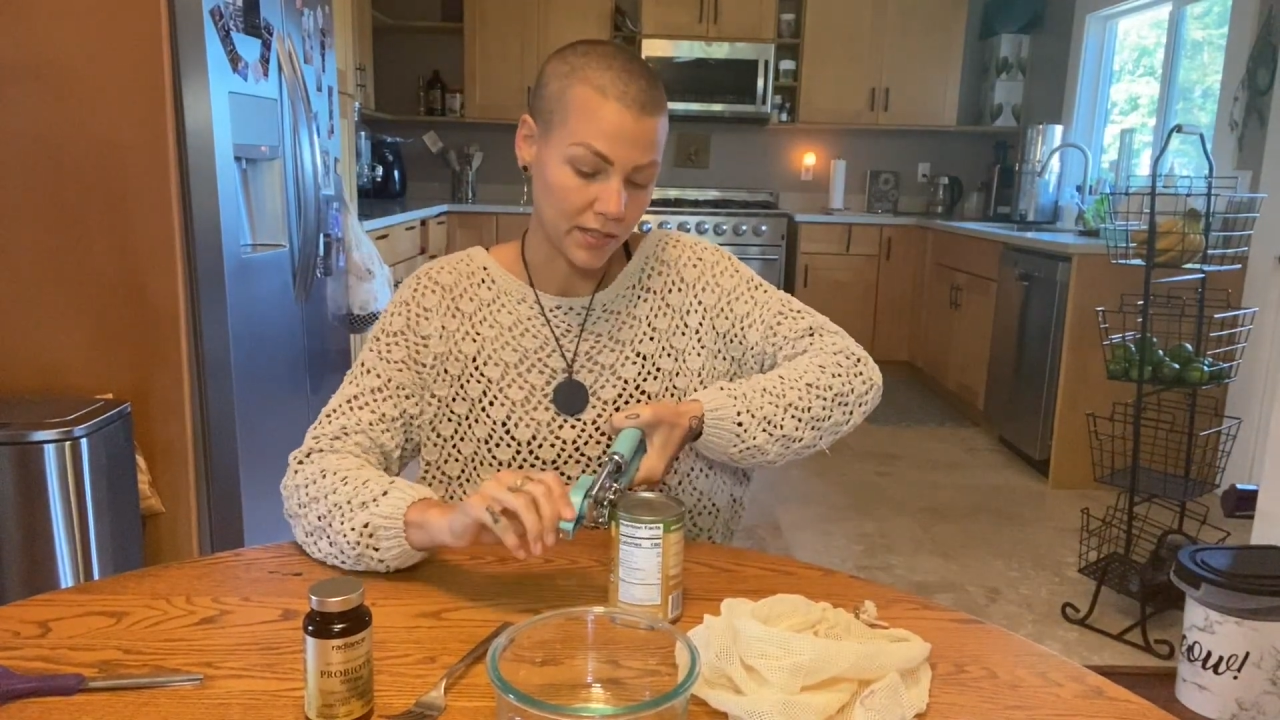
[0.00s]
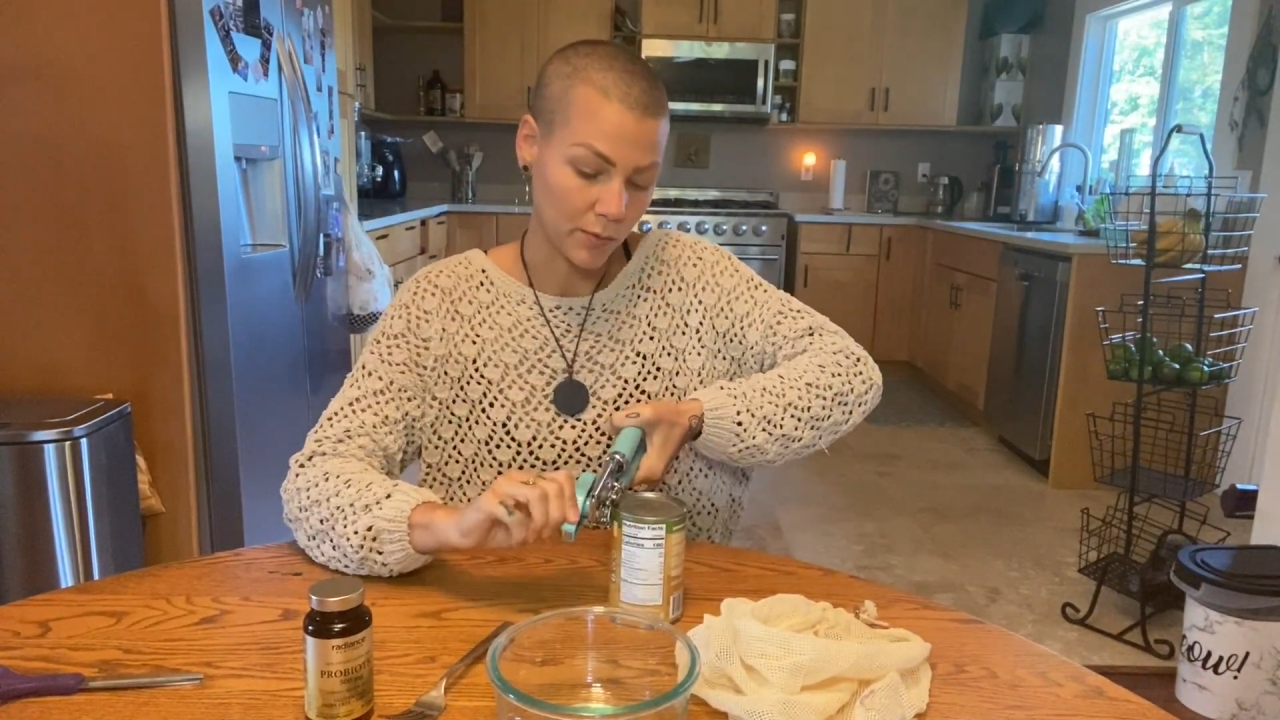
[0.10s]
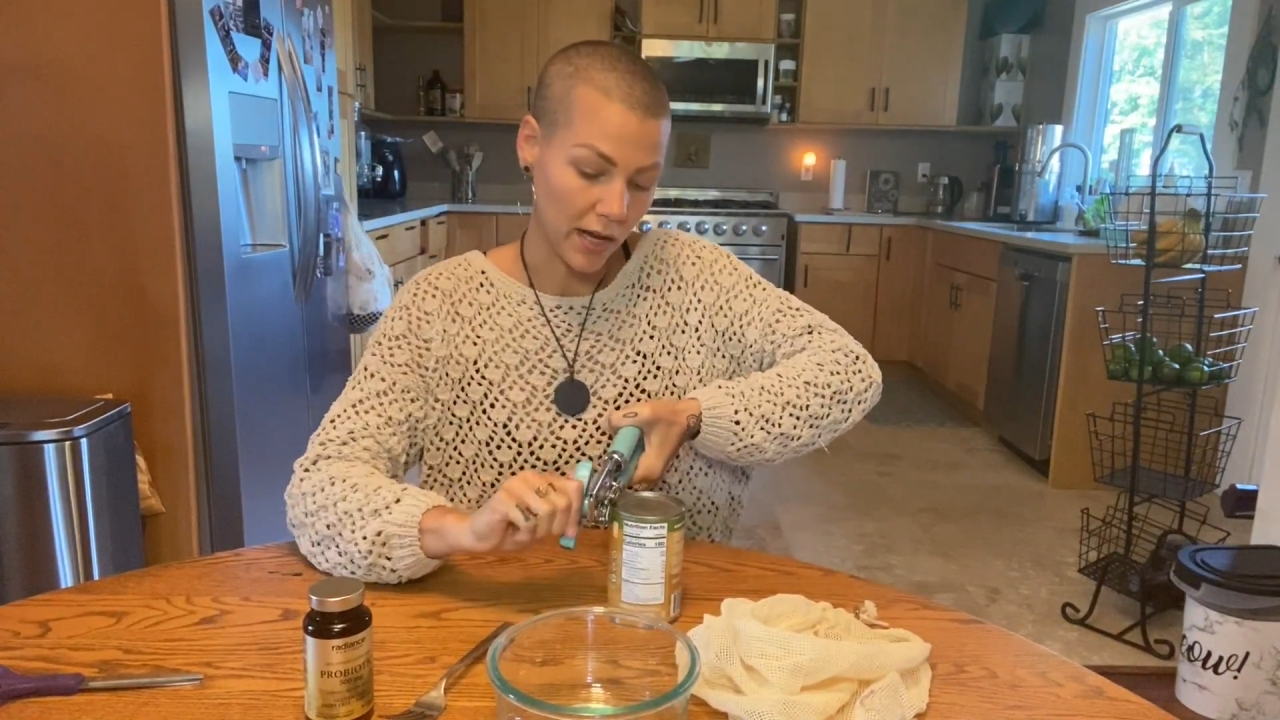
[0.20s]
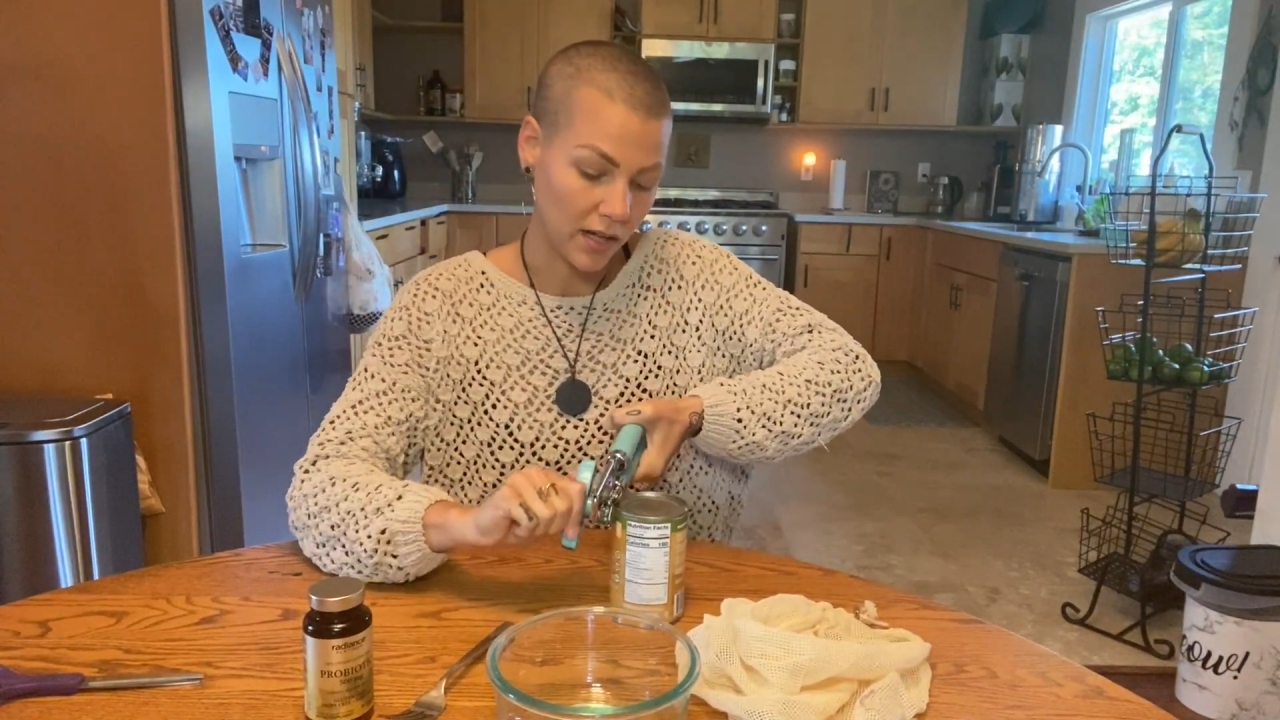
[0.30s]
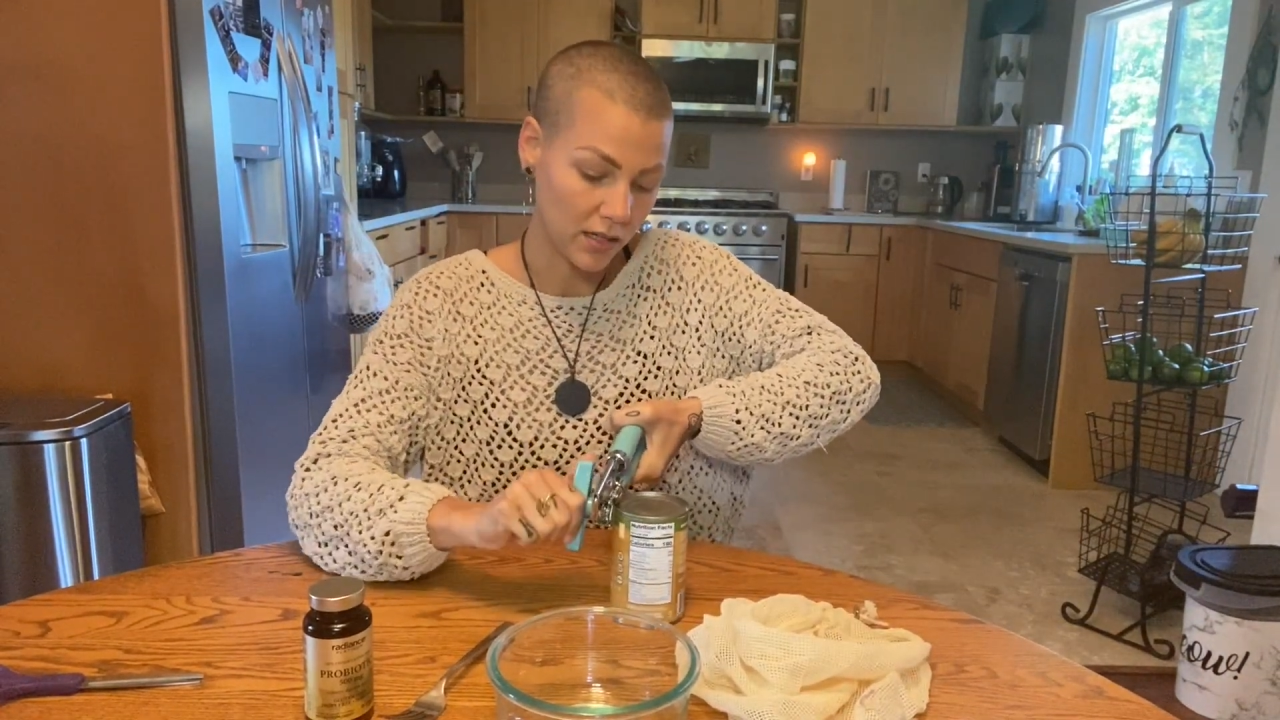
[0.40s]
as
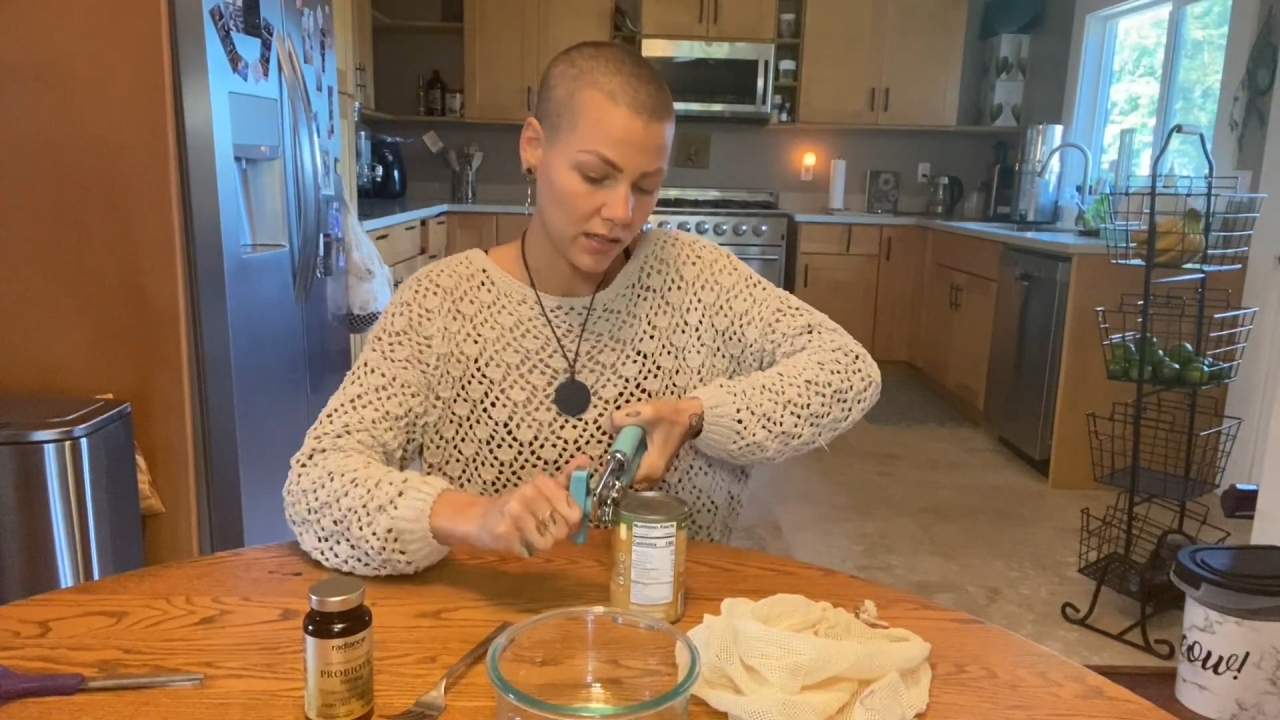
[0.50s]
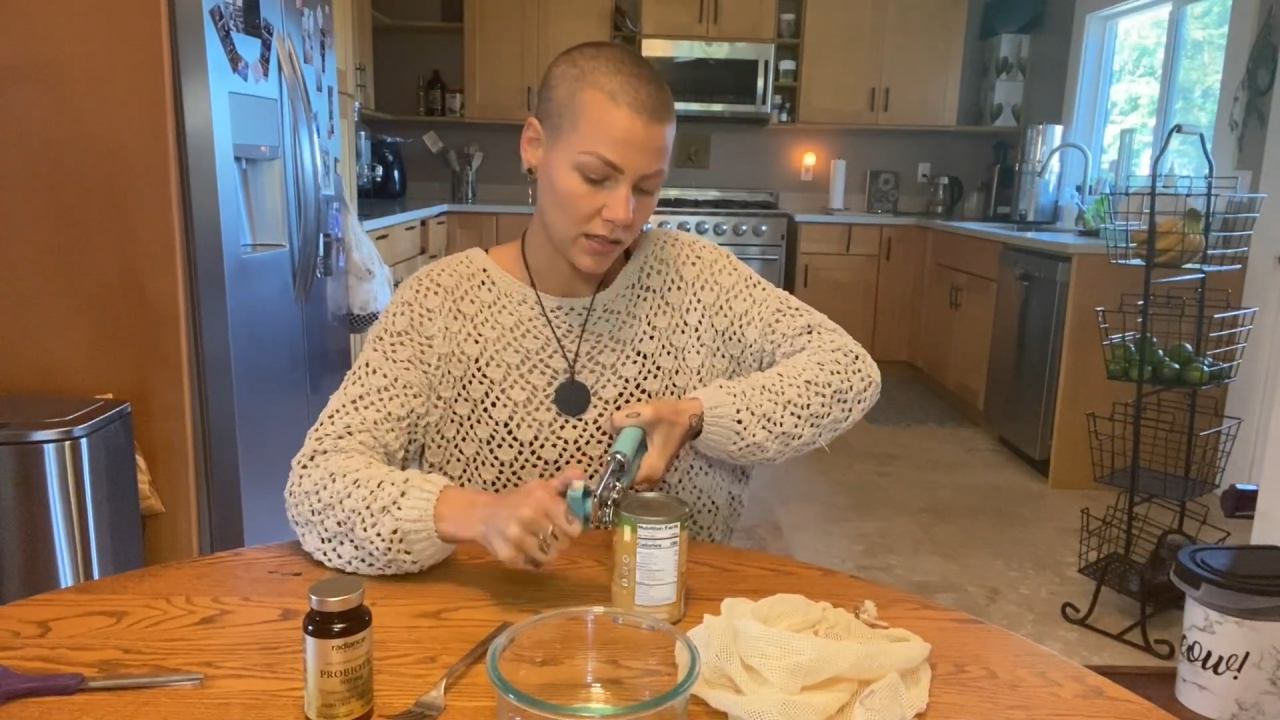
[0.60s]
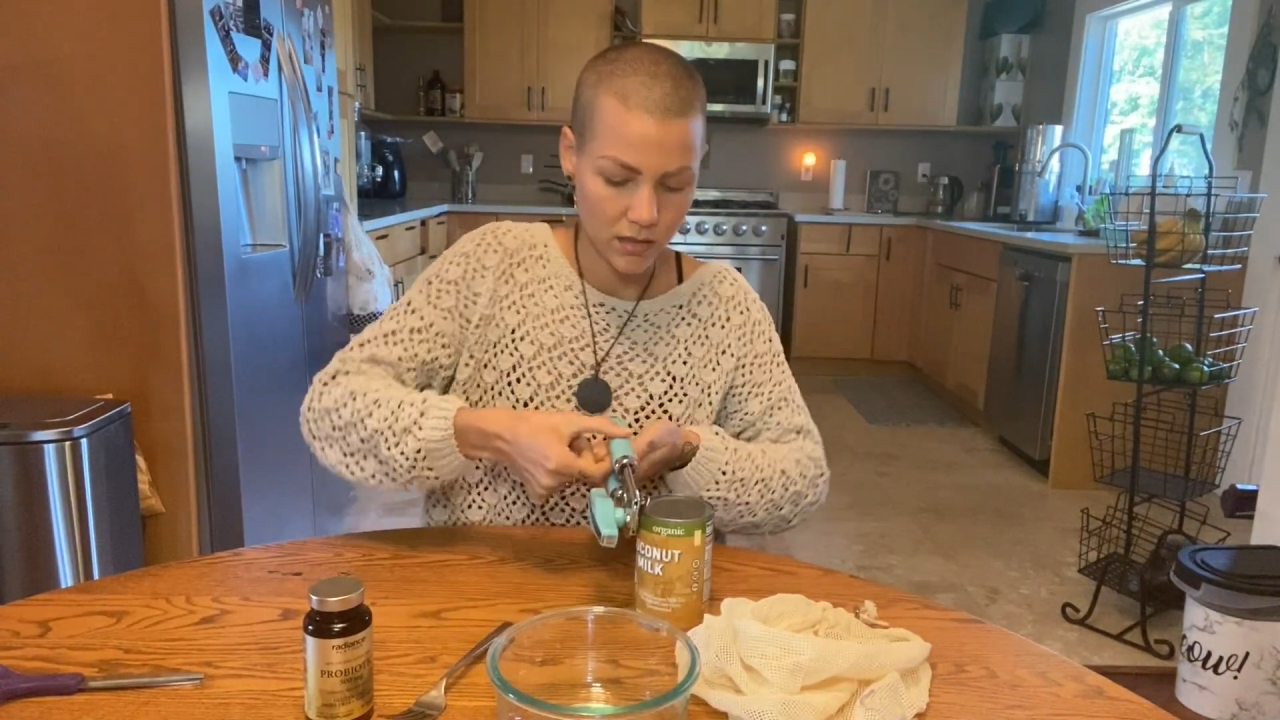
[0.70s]
well.